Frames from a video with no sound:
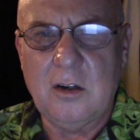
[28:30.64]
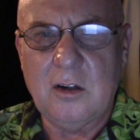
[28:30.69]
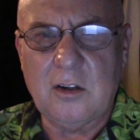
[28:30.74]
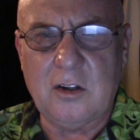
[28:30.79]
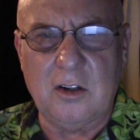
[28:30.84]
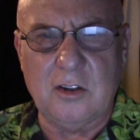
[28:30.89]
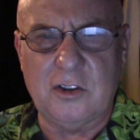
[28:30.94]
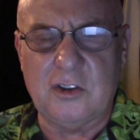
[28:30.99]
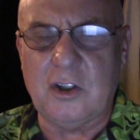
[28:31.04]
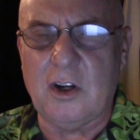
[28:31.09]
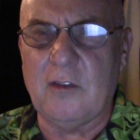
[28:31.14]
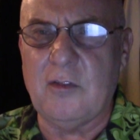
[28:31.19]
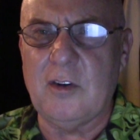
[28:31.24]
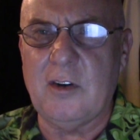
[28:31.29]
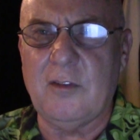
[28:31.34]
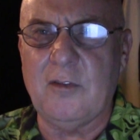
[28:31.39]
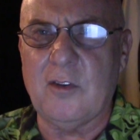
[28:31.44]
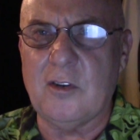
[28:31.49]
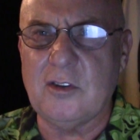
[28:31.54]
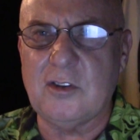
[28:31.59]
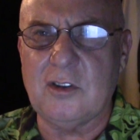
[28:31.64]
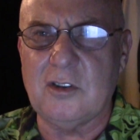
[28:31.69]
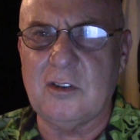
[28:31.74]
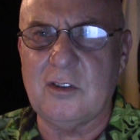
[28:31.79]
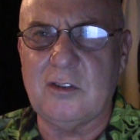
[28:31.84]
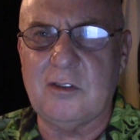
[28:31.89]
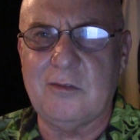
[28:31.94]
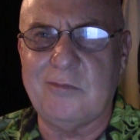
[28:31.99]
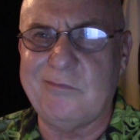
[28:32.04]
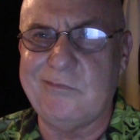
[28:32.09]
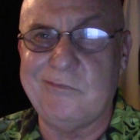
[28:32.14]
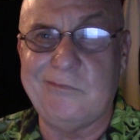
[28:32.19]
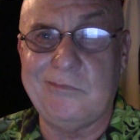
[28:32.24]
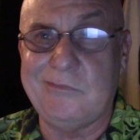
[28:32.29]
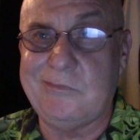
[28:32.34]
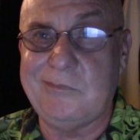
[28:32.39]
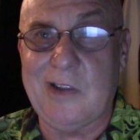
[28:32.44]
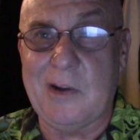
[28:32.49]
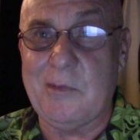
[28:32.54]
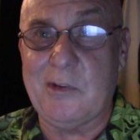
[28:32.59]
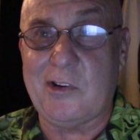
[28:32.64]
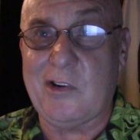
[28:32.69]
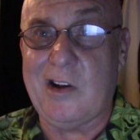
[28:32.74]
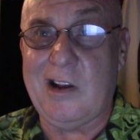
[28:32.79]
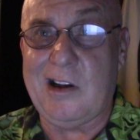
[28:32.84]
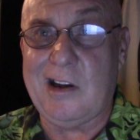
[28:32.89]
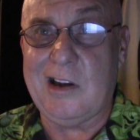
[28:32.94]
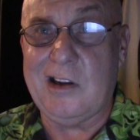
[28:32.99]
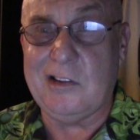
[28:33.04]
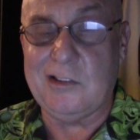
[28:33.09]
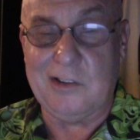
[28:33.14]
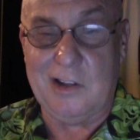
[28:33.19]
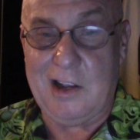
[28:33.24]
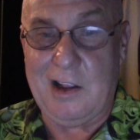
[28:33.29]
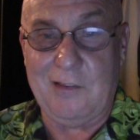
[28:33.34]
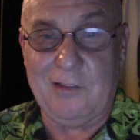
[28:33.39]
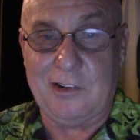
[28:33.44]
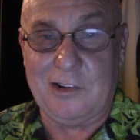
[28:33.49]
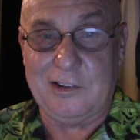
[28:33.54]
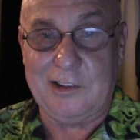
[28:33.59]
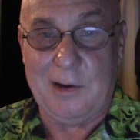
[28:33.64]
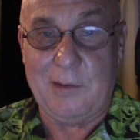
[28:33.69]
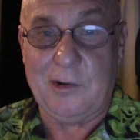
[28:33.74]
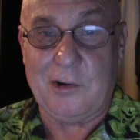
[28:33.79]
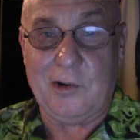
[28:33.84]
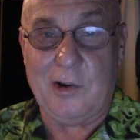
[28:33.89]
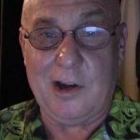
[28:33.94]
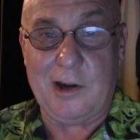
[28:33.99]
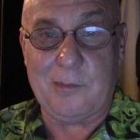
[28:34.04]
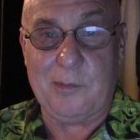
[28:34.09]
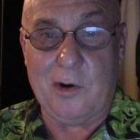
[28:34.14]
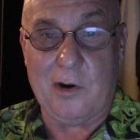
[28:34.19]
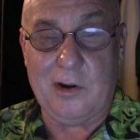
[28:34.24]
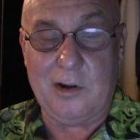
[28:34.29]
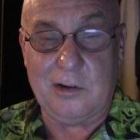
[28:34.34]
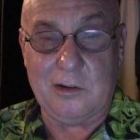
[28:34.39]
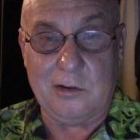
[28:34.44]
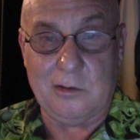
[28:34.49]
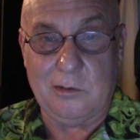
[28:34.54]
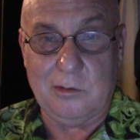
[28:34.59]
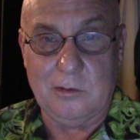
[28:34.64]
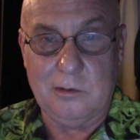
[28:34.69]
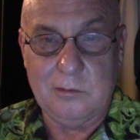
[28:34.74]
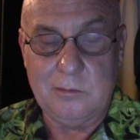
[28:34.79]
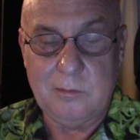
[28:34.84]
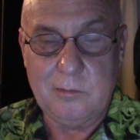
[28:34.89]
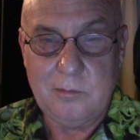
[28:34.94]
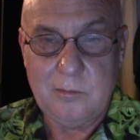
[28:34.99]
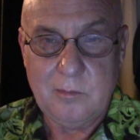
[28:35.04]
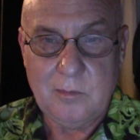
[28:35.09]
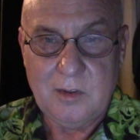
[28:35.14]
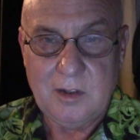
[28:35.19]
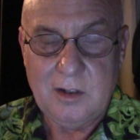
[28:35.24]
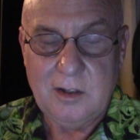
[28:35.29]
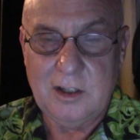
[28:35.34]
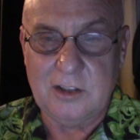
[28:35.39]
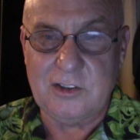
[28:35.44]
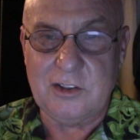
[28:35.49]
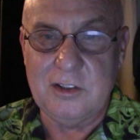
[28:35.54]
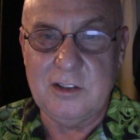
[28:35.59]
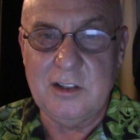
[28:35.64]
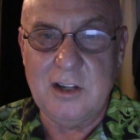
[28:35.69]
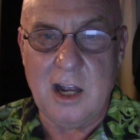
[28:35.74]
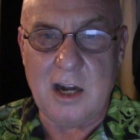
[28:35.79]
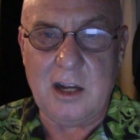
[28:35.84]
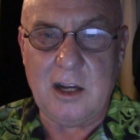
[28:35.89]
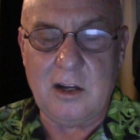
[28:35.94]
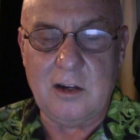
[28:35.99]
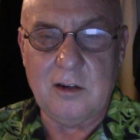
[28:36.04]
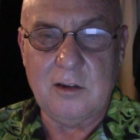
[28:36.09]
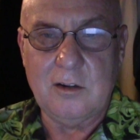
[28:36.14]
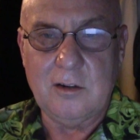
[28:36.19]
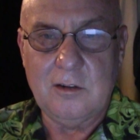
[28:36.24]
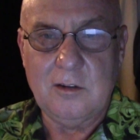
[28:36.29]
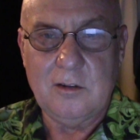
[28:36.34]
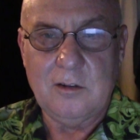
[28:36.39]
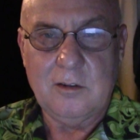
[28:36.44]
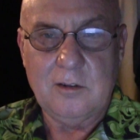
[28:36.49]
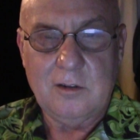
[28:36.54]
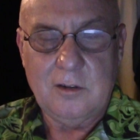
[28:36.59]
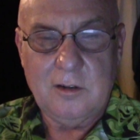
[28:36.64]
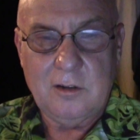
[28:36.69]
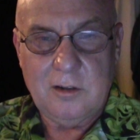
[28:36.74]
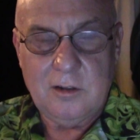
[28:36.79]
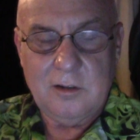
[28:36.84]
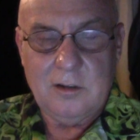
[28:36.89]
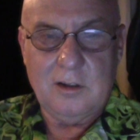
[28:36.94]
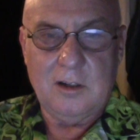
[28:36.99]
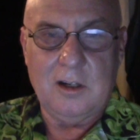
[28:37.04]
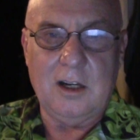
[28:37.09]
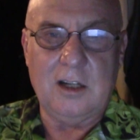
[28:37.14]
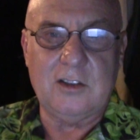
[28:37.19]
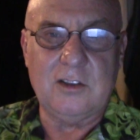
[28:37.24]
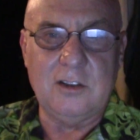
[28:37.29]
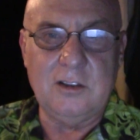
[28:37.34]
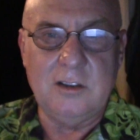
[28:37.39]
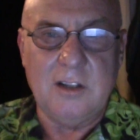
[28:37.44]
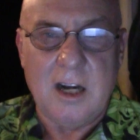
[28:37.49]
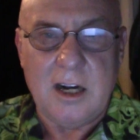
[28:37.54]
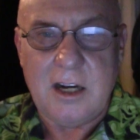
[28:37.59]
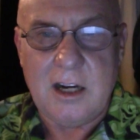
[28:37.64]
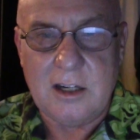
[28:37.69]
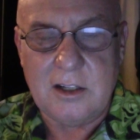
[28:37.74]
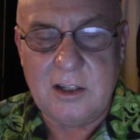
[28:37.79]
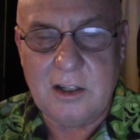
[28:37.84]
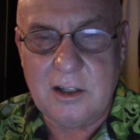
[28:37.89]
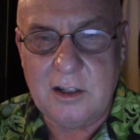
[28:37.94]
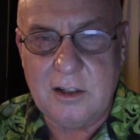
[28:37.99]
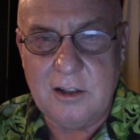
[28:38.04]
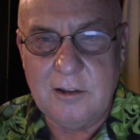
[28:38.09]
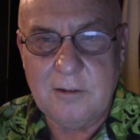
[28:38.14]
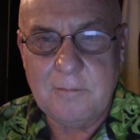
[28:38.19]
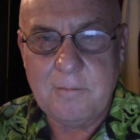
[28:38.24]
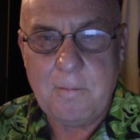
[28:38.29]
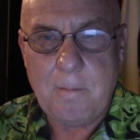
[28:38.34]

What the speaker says: Conservative versus Democratic? They have a Democratic Party too? It's nutty. It's nutty, I tell you.